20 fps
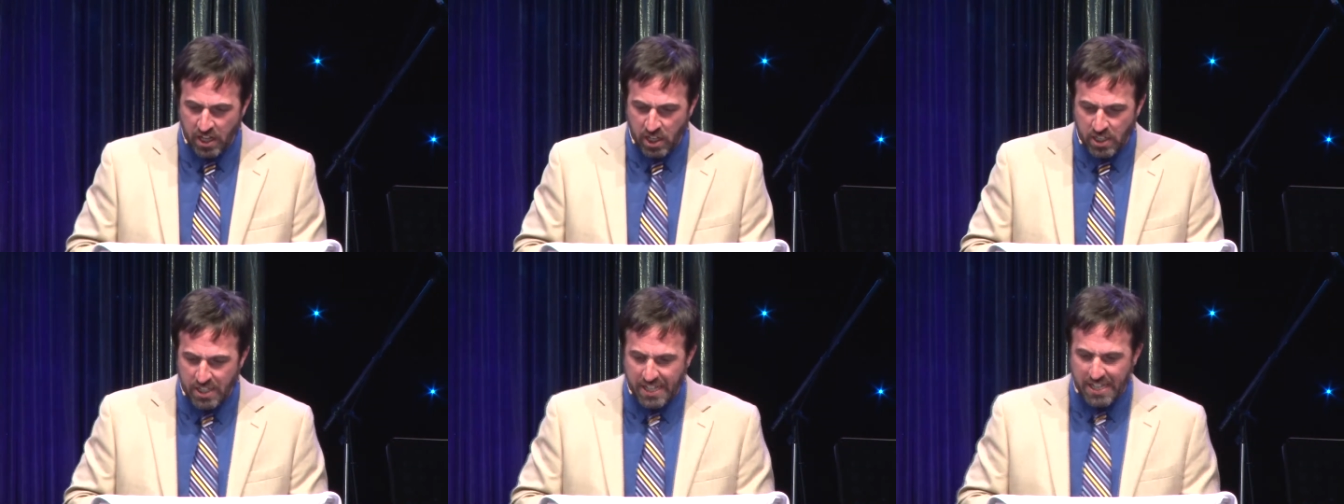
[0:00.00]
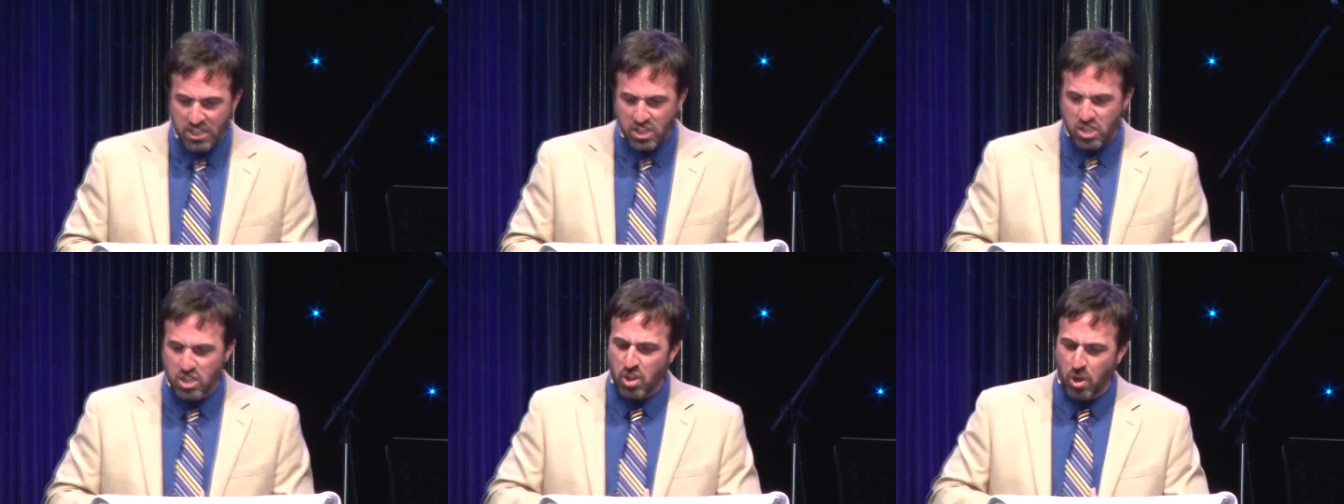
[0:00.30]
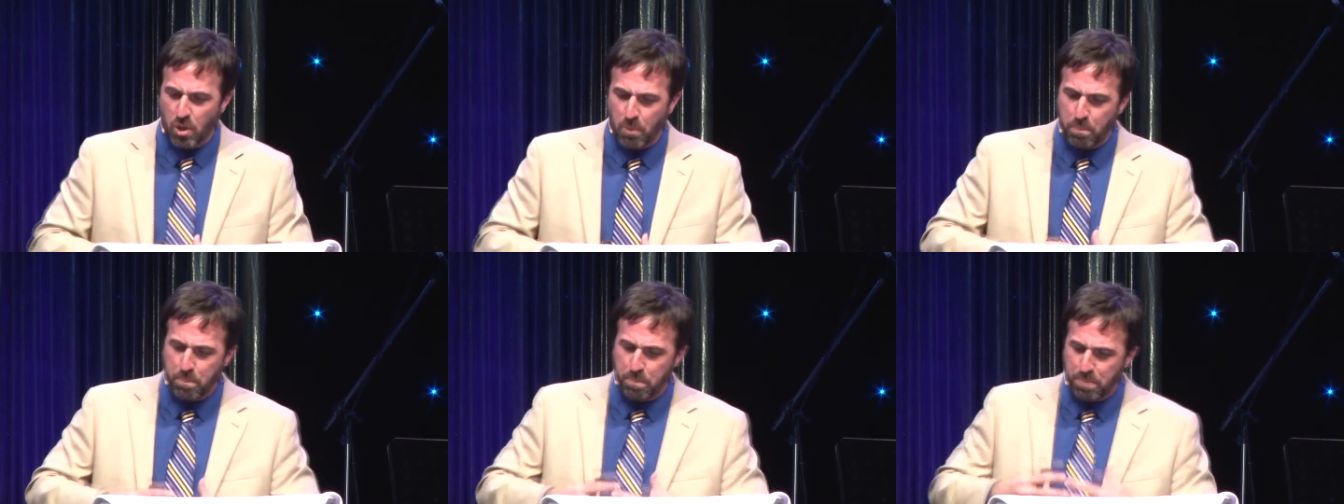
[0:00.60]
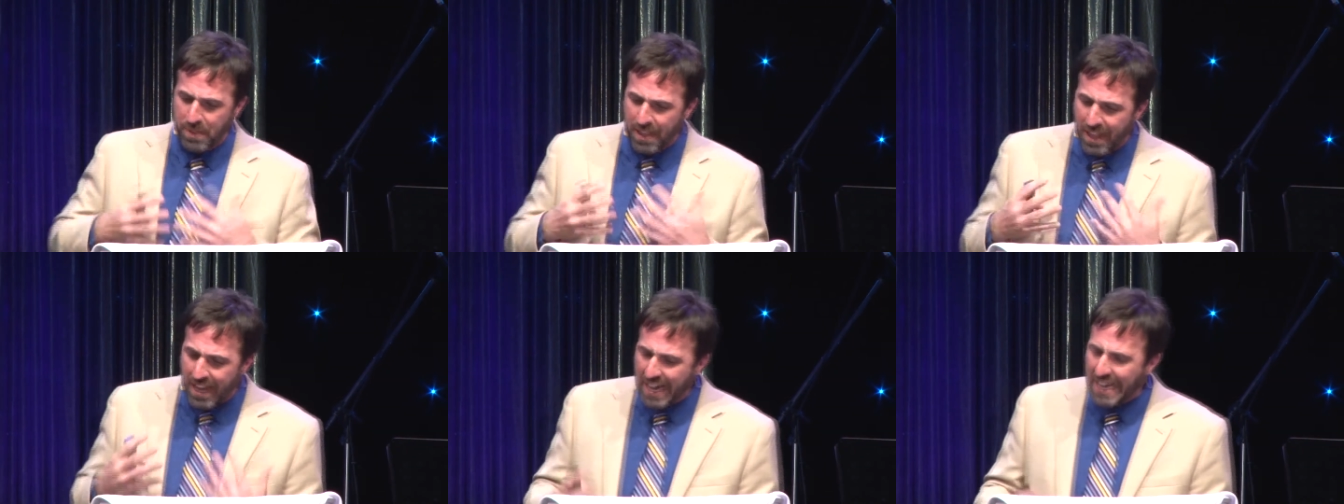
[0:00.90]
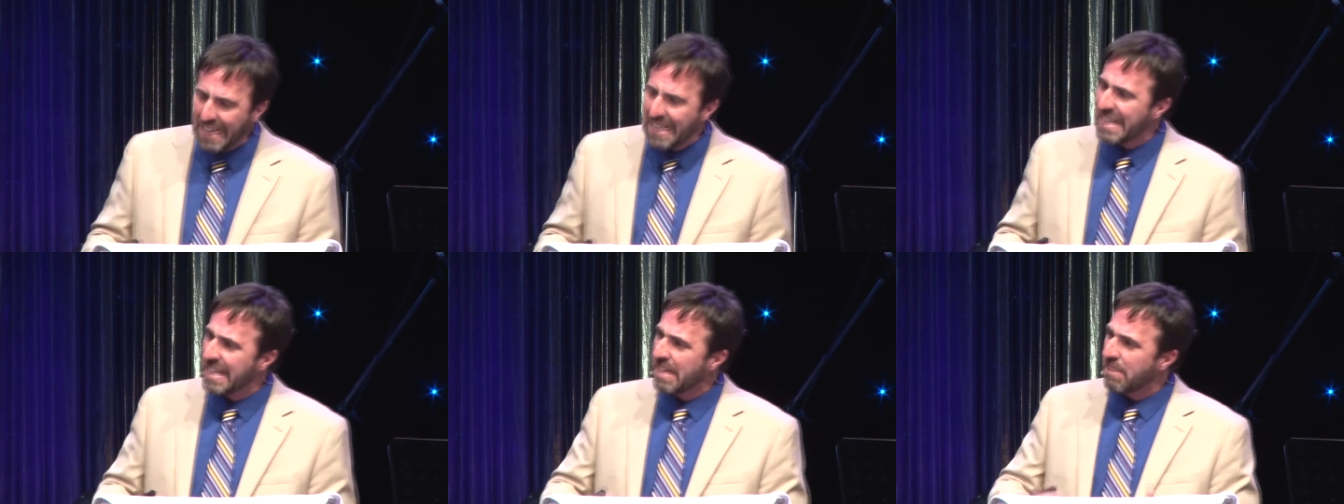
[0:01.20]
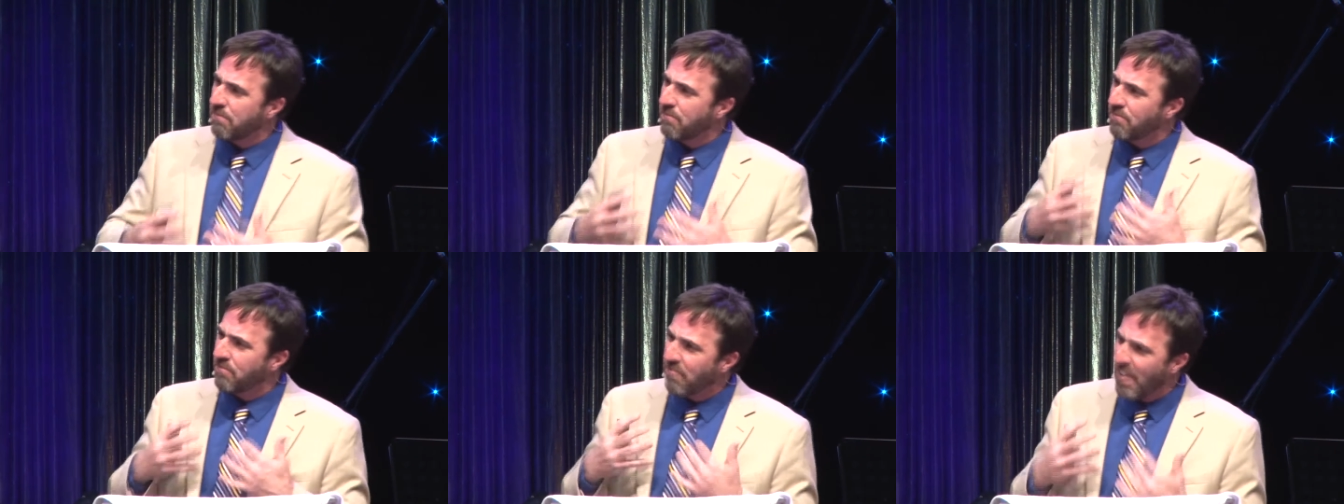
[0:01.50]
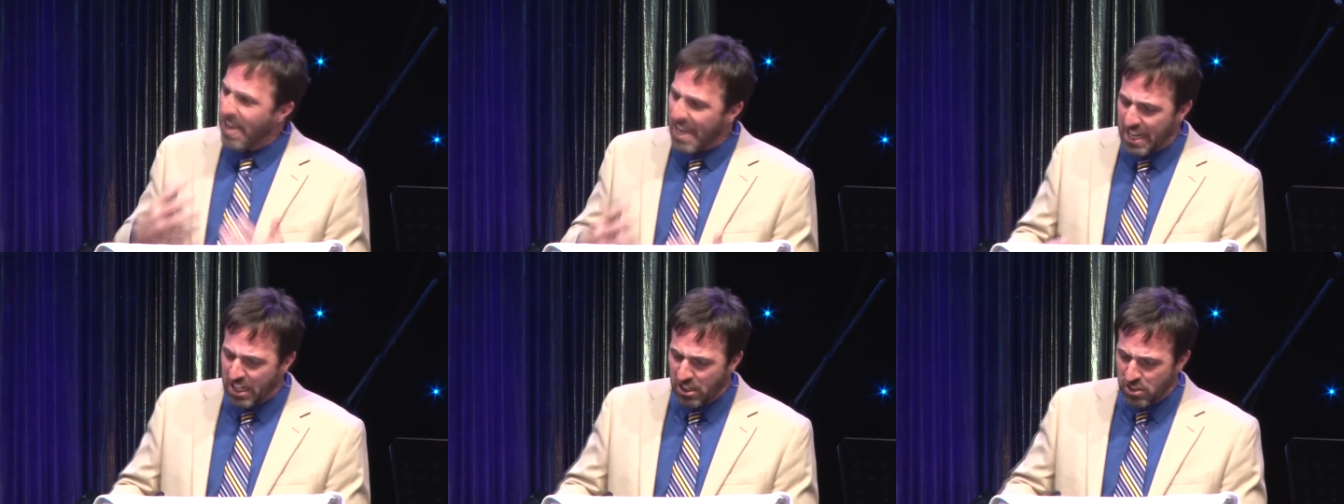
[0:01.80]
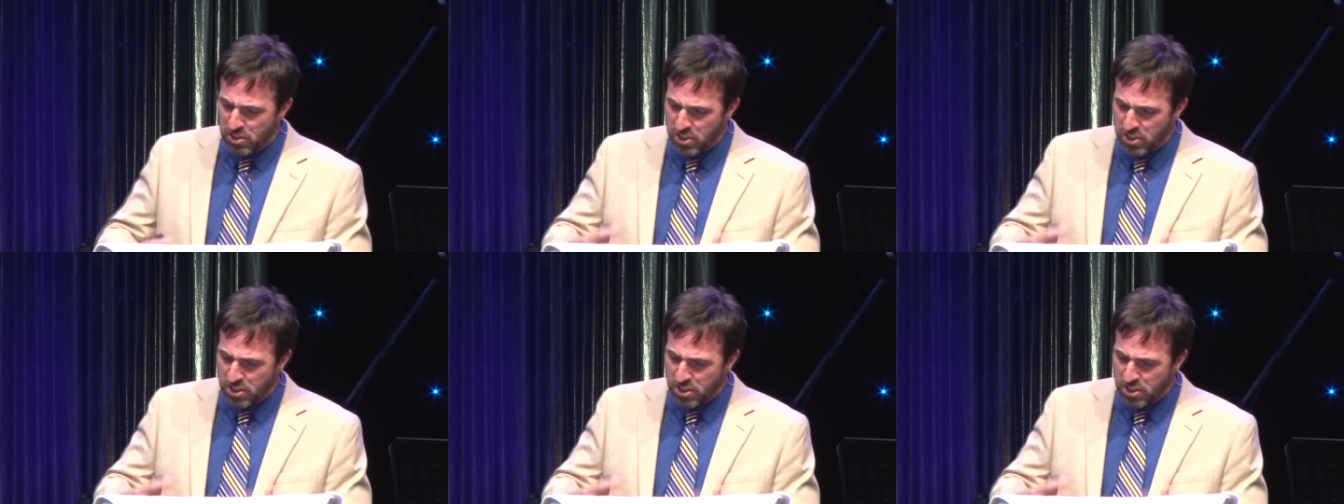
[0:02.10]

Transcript: can so blindly fail